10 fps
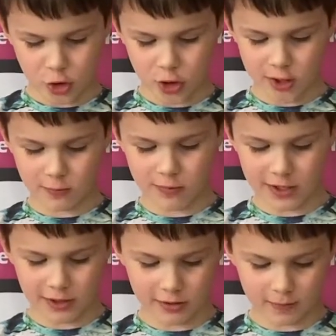You
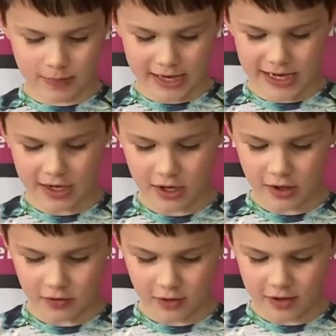will pick
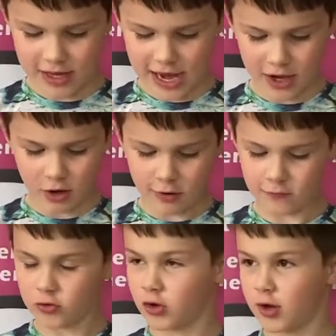the Ten of
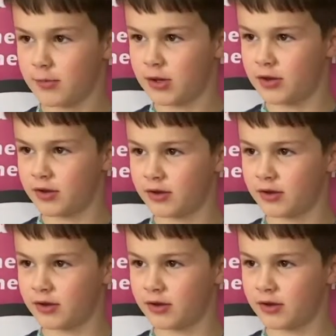Diamonds.